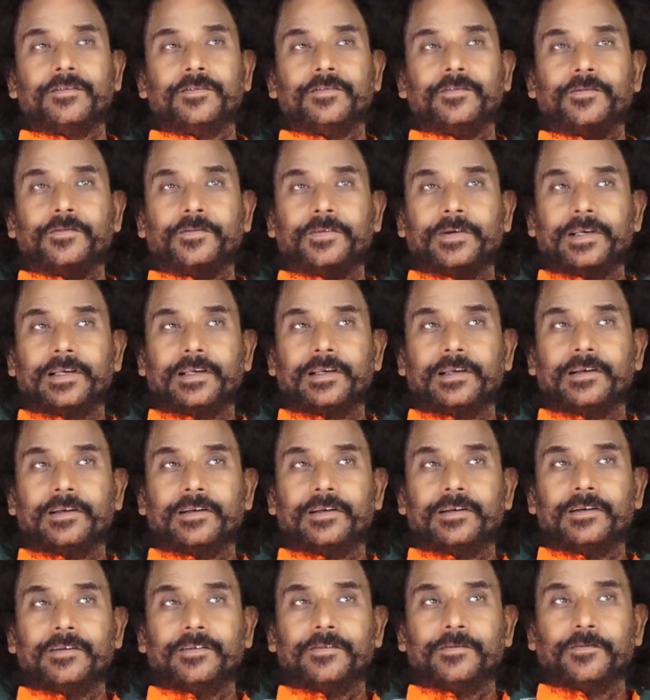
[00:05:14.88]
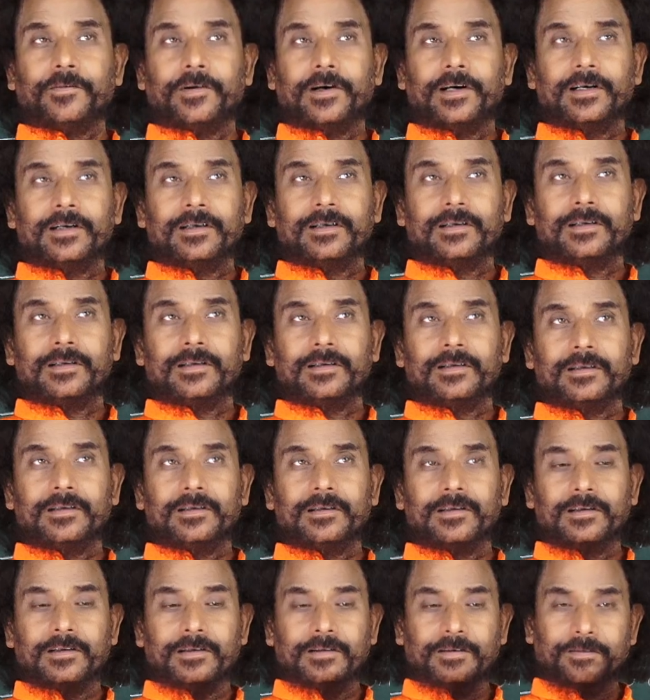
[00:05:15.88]
we want,
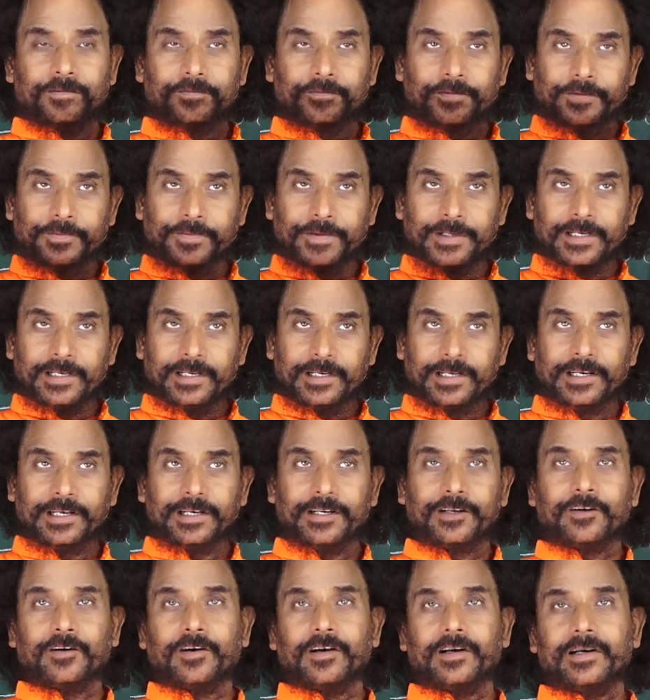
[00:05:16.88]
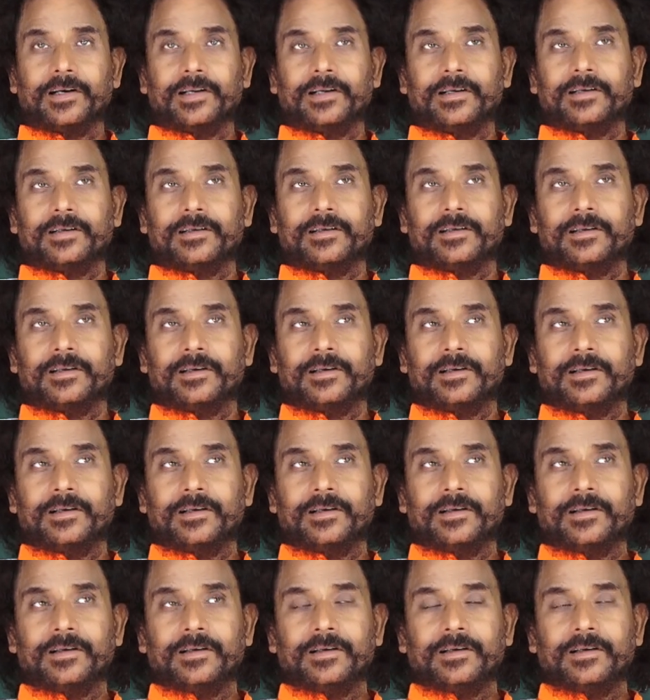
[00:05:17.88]
we will incarnate.
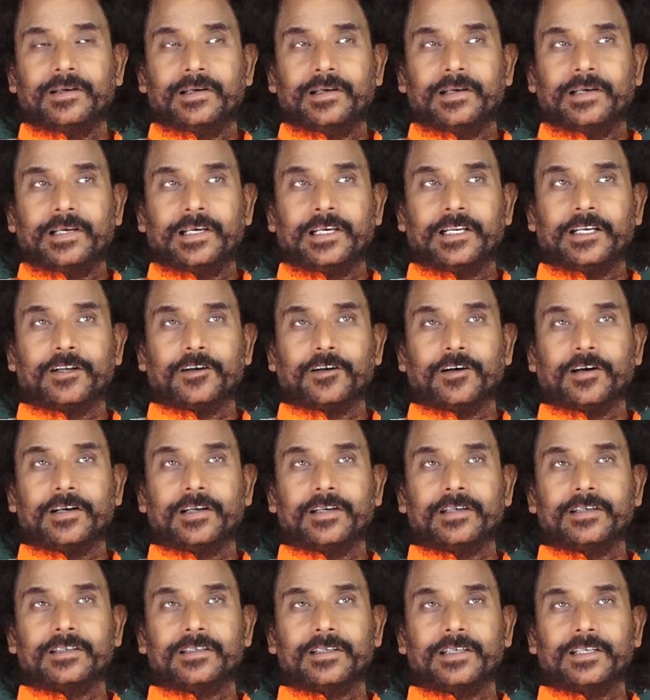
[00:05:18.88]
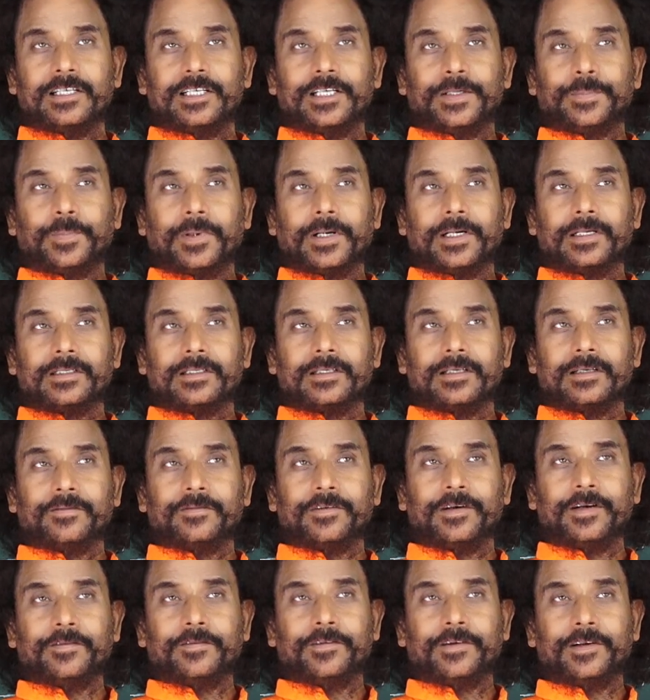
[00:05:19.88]
Incarnation, departure
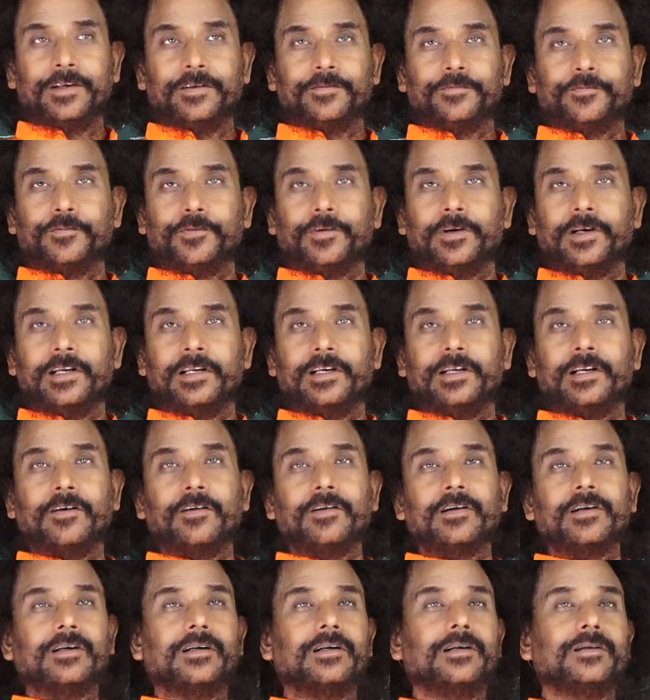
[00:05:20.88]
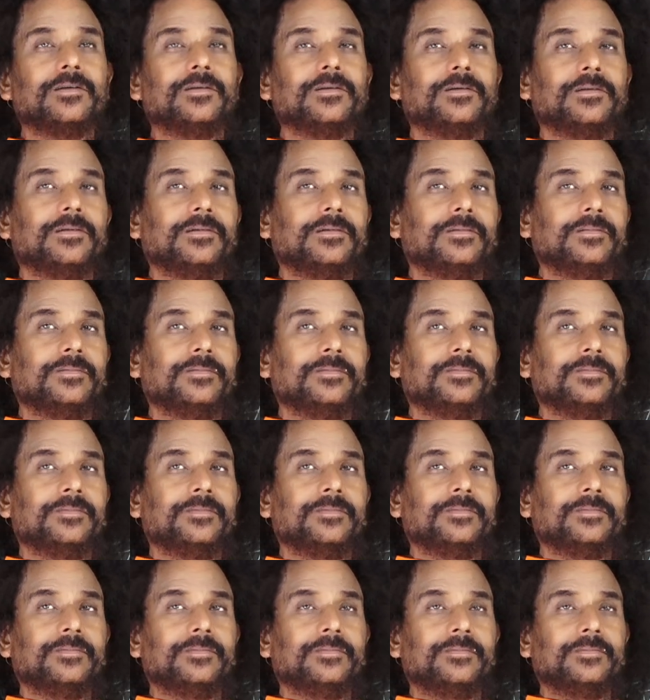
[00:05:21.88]
will be fully in our control.
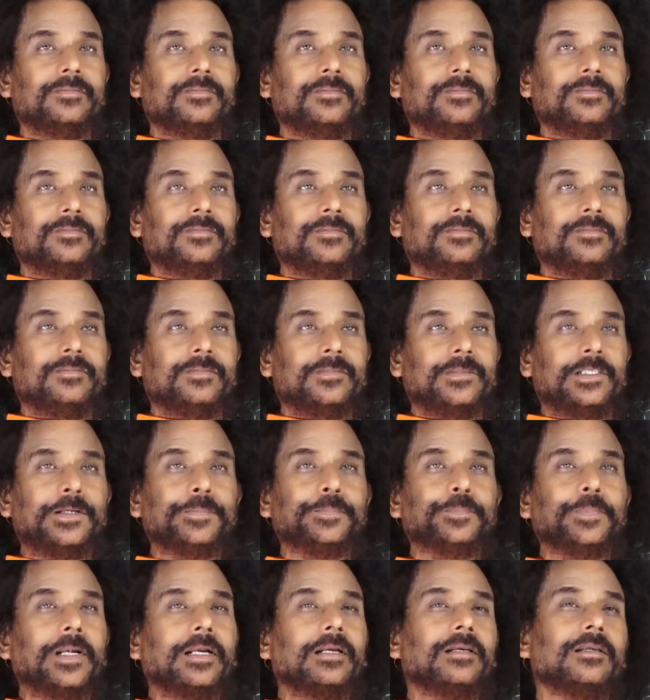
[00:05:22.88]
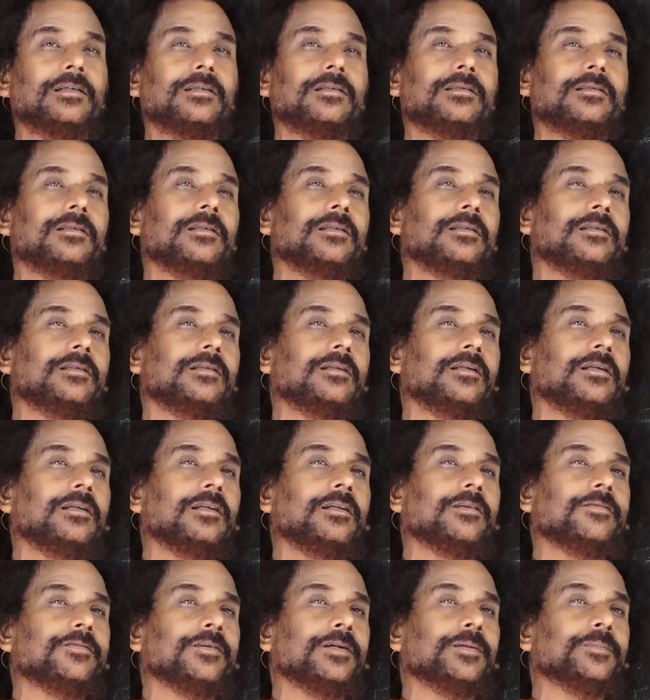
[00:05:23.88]
And practice
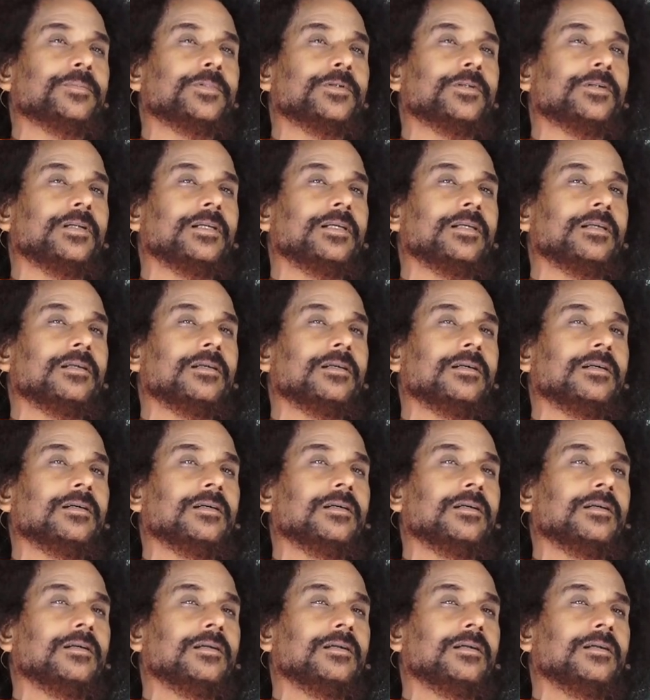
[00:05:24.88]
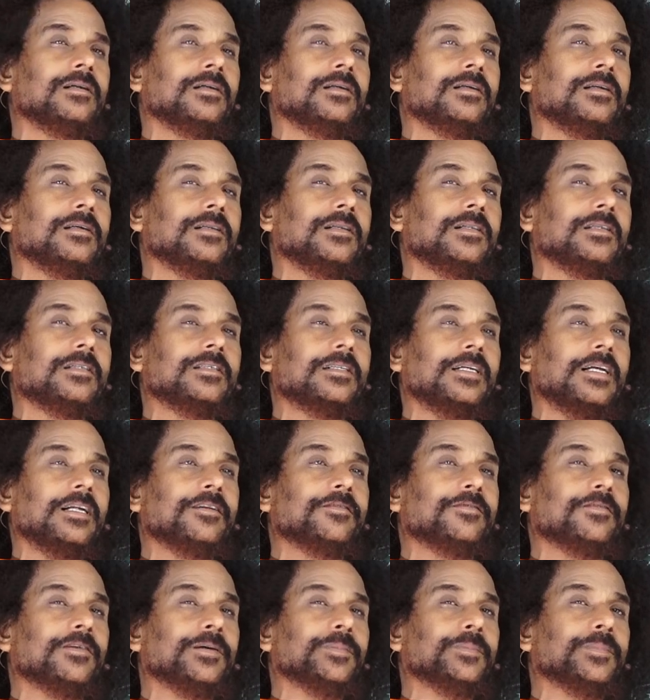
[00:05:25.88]
sincerely from today. Decide
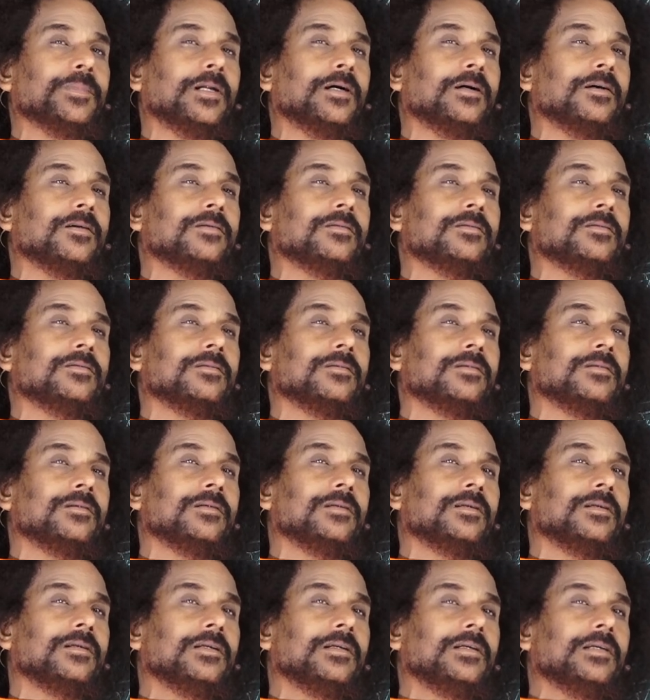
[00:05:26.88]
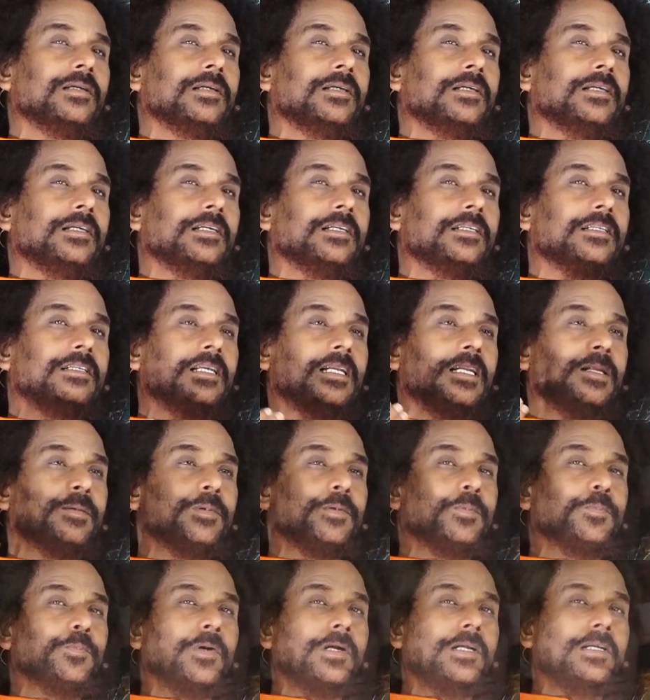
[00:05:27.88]
from now, each and
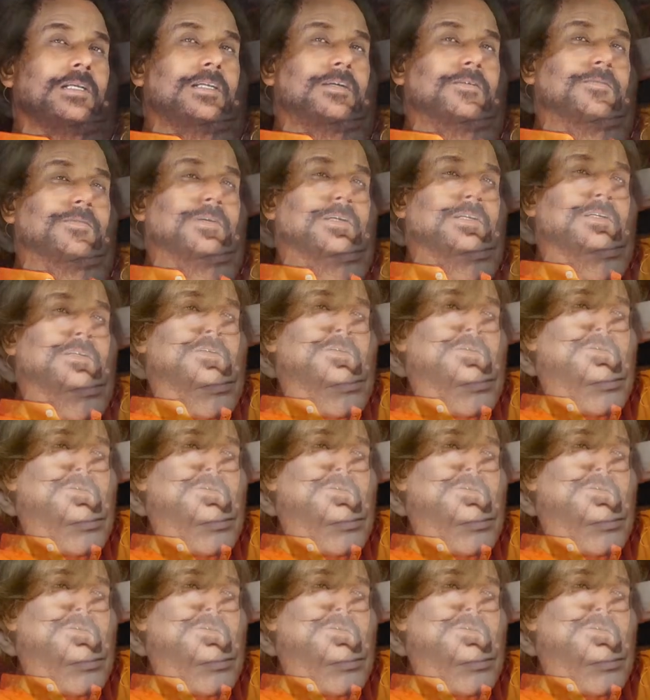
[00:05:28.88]
every point of head